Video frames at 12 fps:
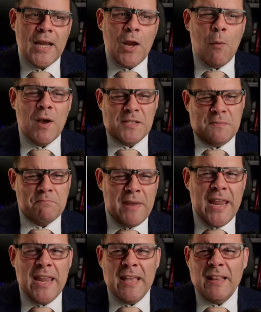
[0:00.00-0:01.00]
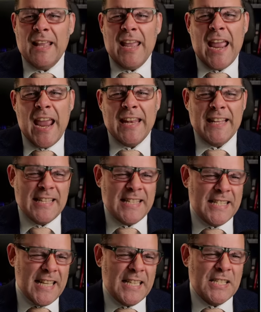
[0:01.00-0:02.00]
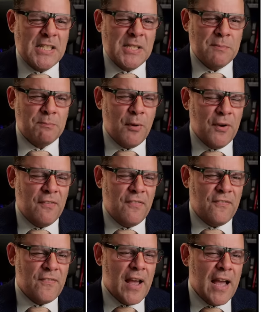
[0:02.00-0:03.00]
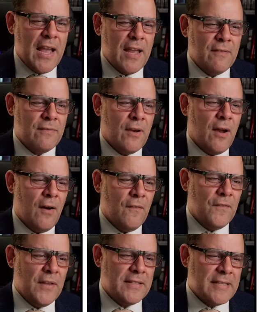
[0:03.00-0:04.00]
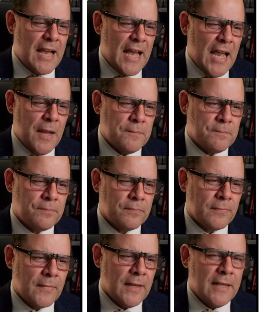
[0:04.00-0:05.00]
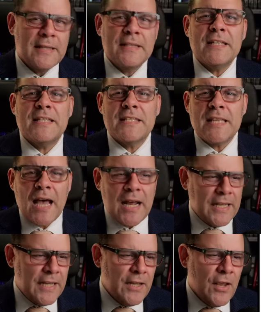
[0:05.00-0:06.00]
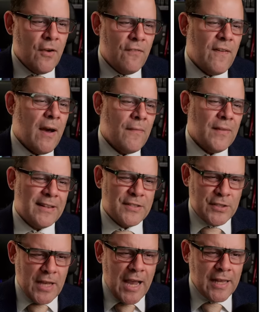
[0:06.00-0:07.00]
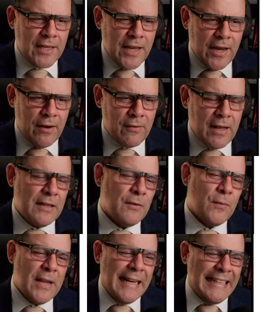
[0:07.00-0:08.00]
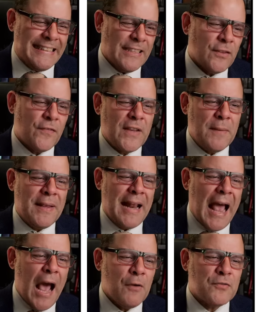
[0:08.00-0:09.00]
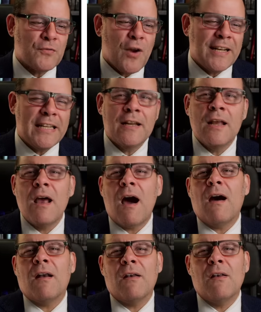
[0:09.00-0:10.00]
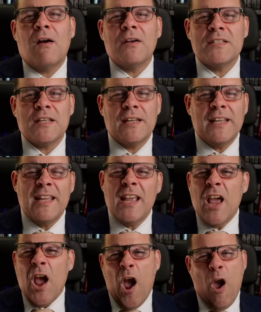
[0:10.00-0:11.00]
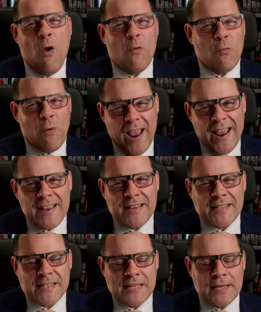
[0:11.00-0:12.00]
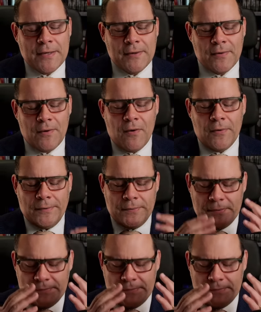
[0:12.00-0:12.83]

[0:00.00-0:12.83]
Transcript: it was male 86.5% of the time. The study found that childcare and the realities of keeping a house running are largely erased. Oh.